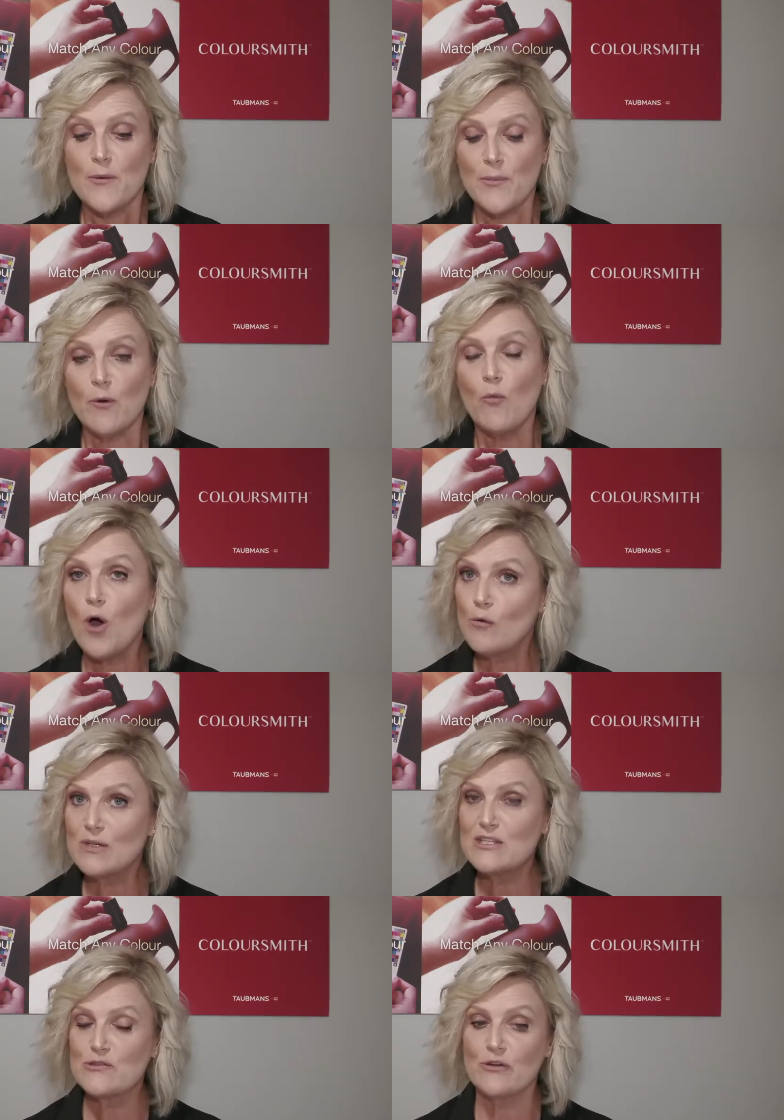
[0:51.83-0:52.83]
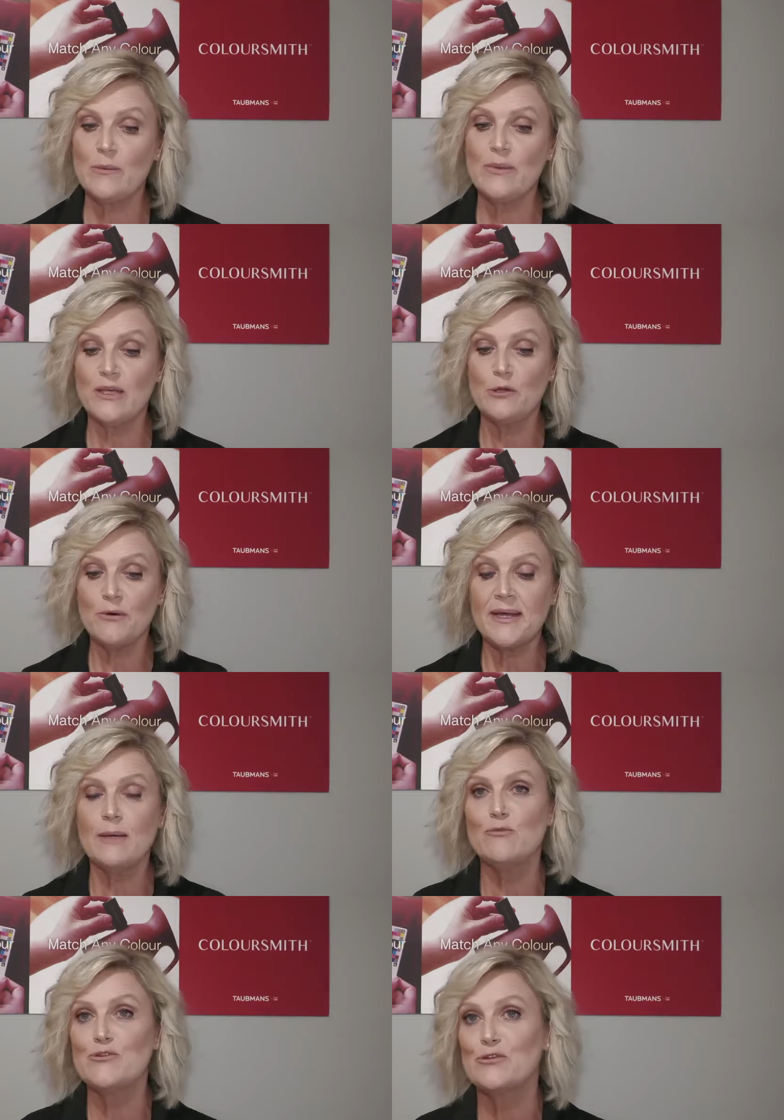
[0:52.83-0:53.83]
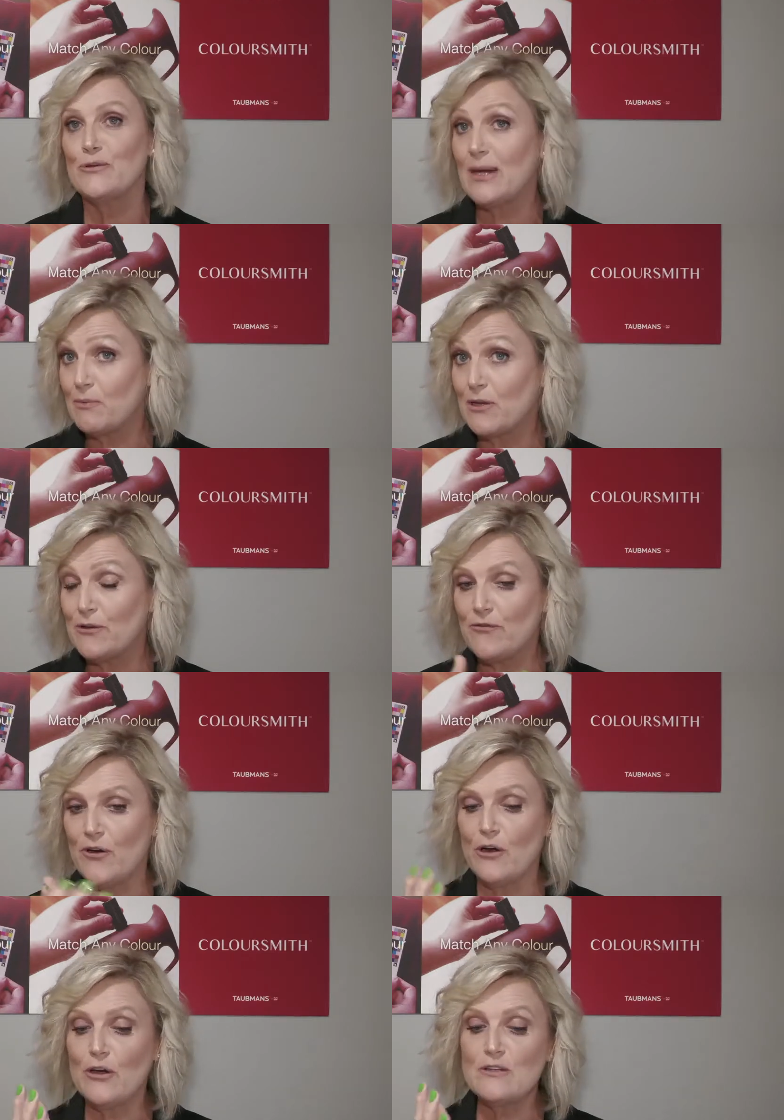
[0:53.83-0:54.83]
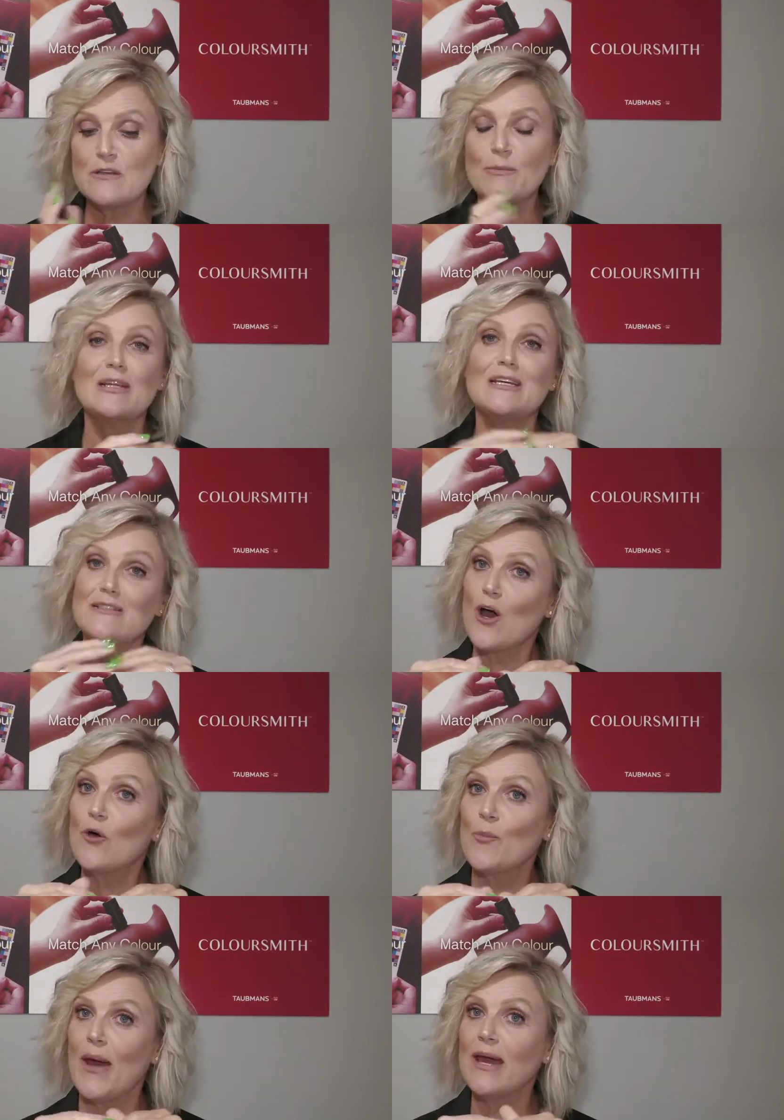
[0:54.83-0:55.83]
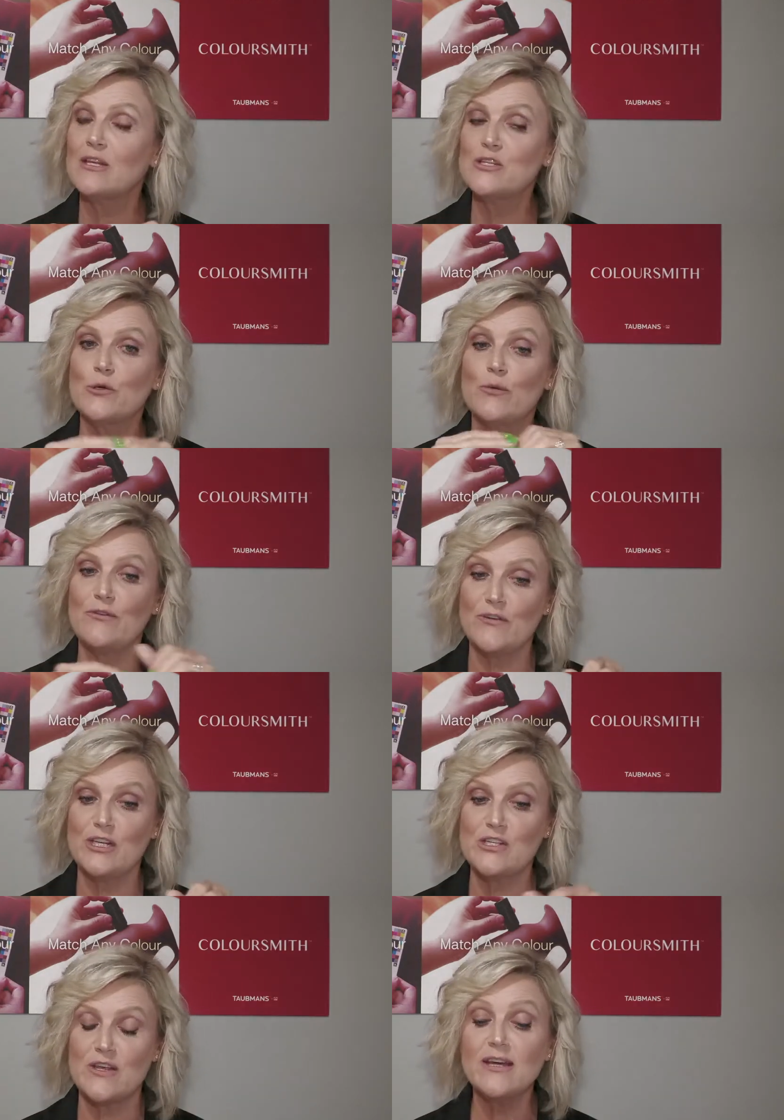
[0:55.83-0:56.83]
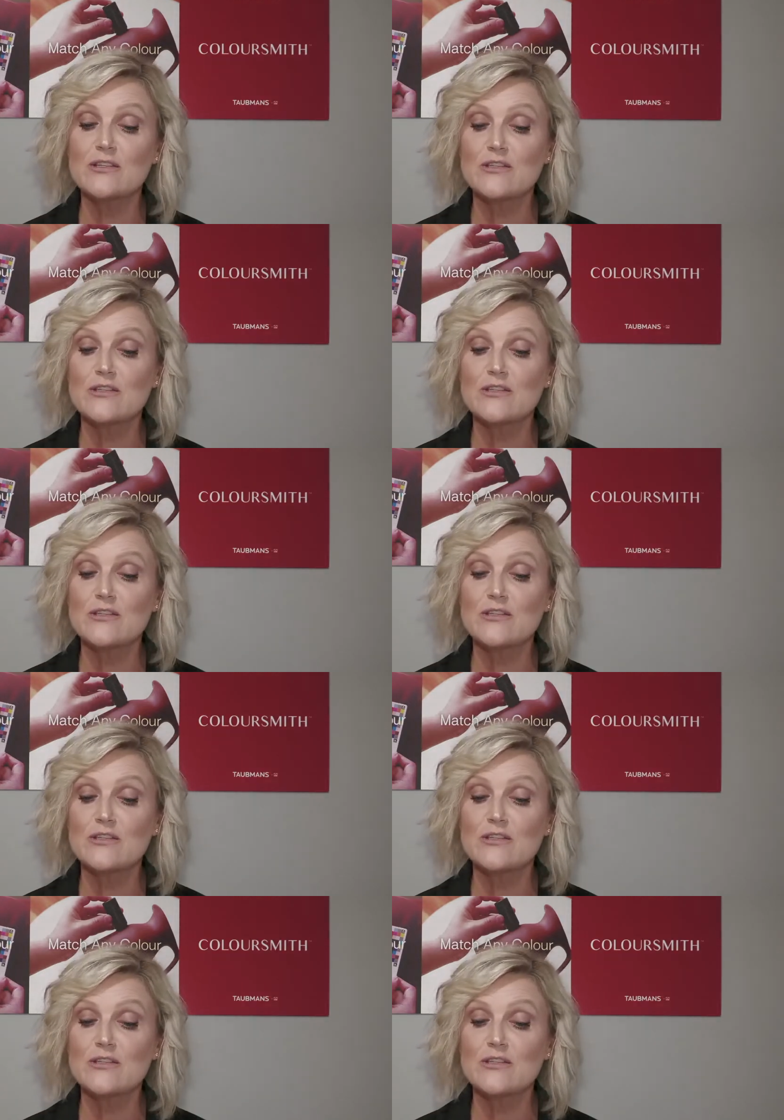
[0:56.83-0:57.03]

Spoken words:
But while we're streaming, you're unable to upload photos, so please hold back until we finish that.